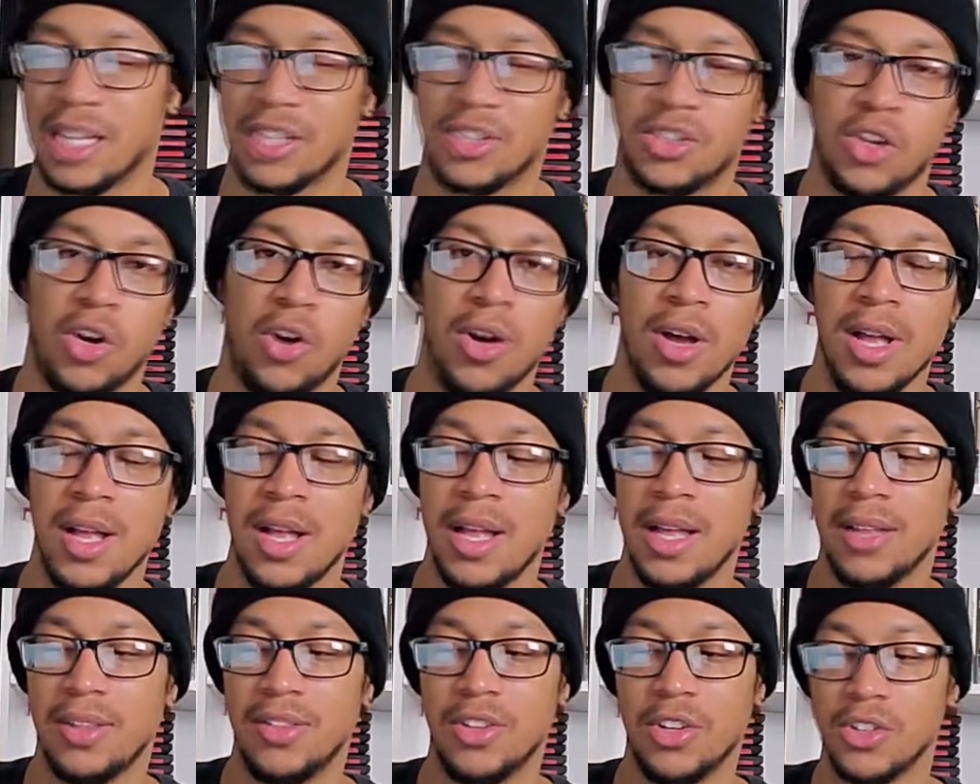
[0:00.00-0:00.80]
So
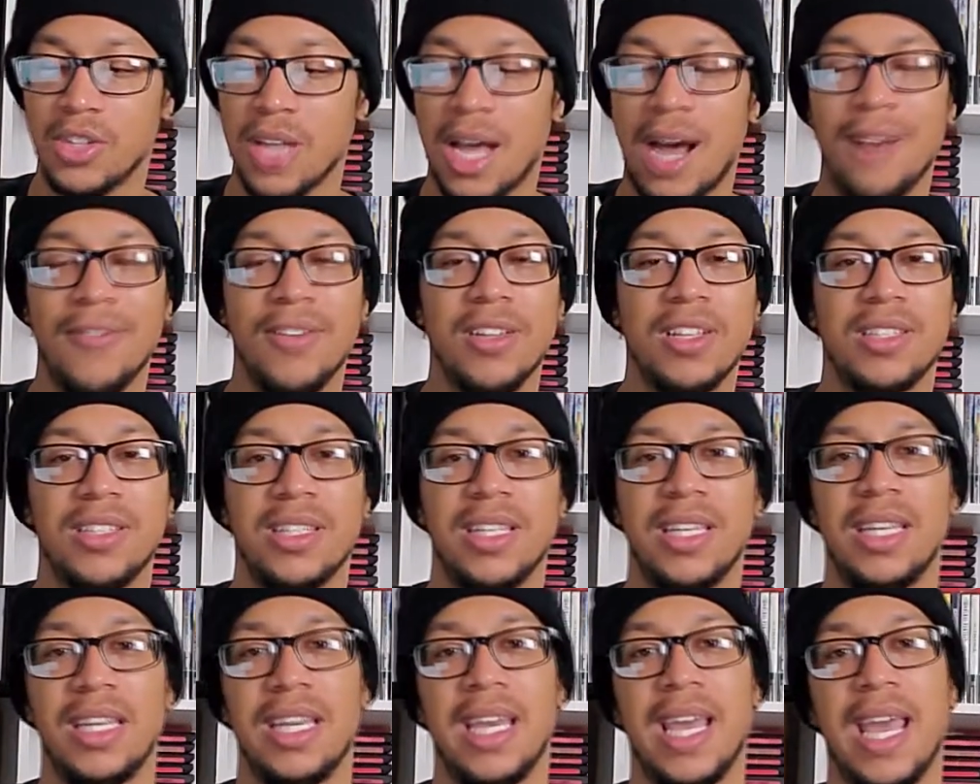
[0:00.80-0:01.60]
there's
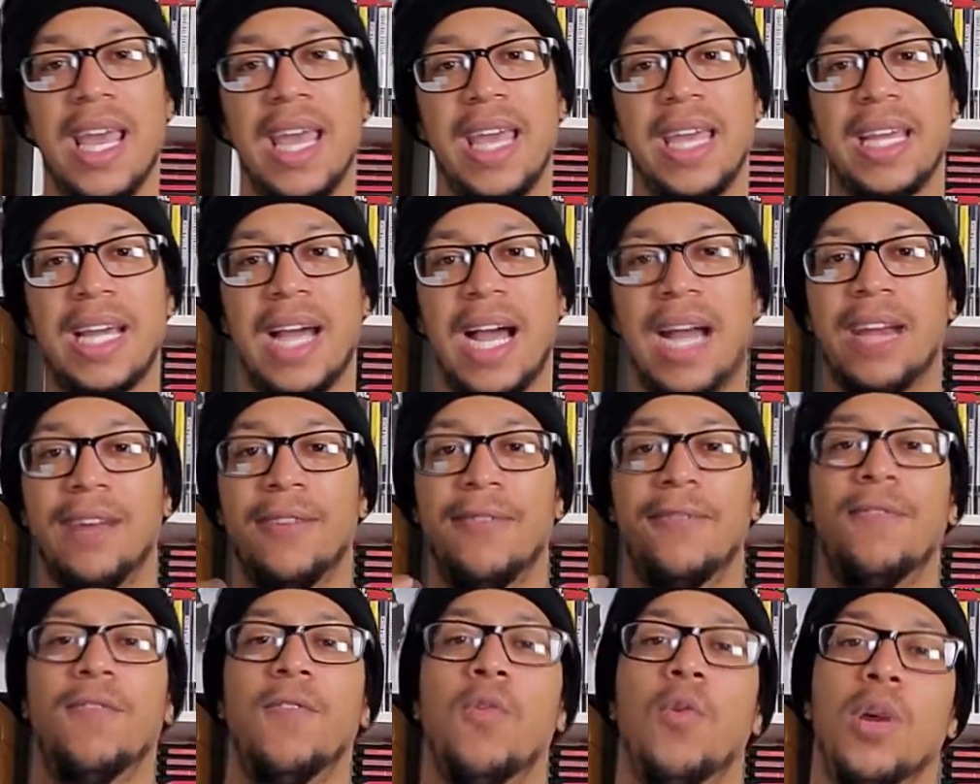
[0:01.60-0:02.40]
obviously a kind of
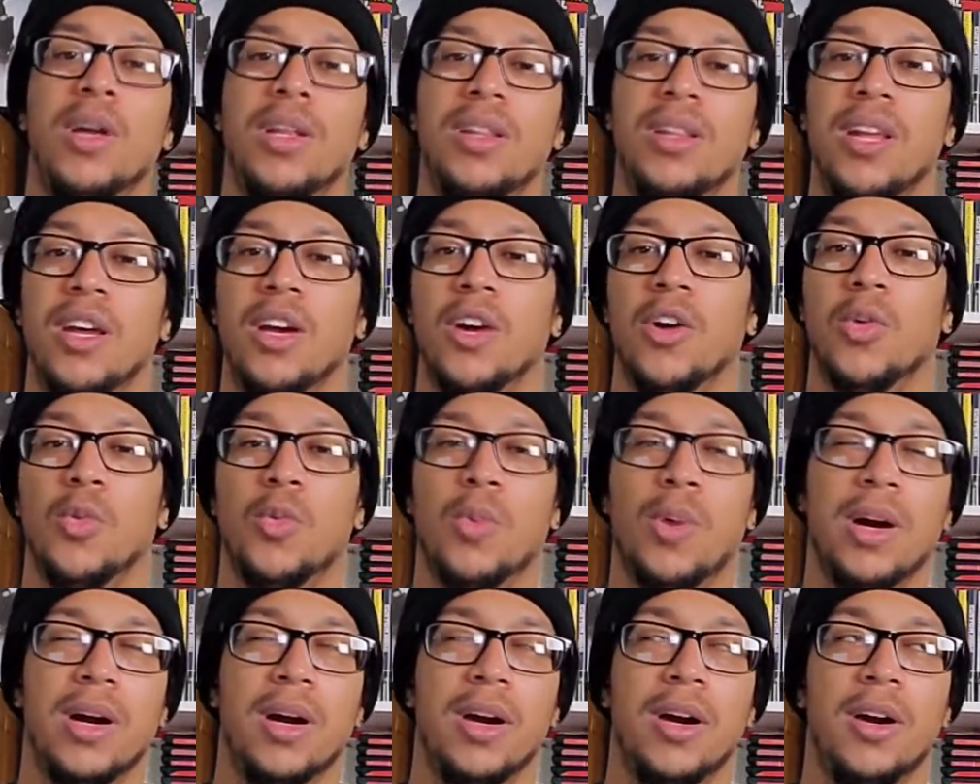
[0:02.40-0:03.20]
void there
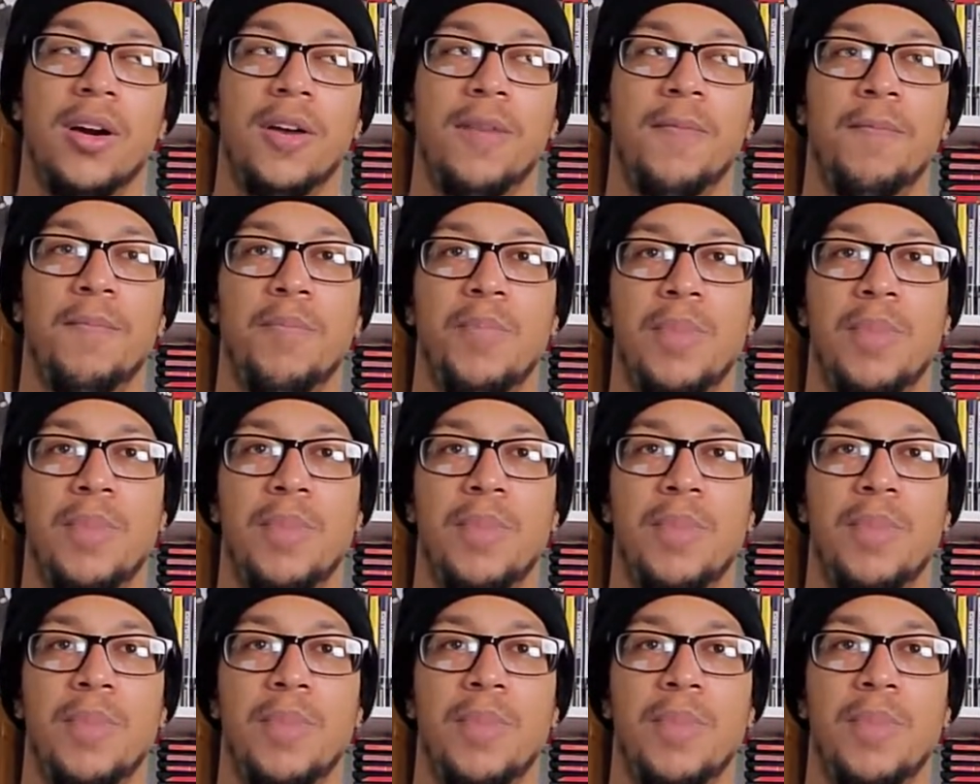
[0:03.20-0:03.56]
where